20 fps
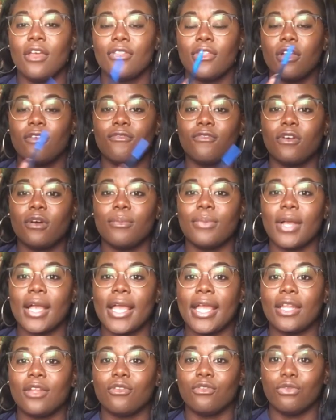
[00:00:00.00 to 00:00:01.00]
They're
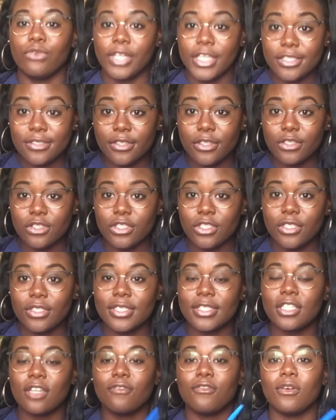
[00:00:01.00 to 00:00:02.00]
Fulbright
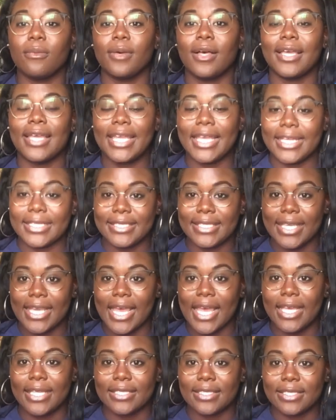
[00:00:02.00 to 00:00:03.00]
researchers and they're Fulbright
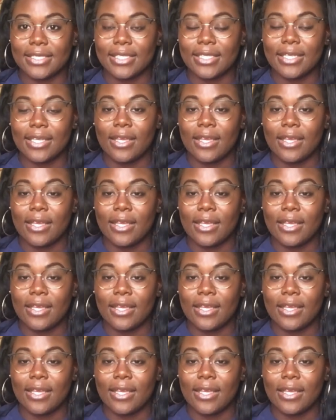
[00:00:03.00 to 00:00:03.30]
ETAs.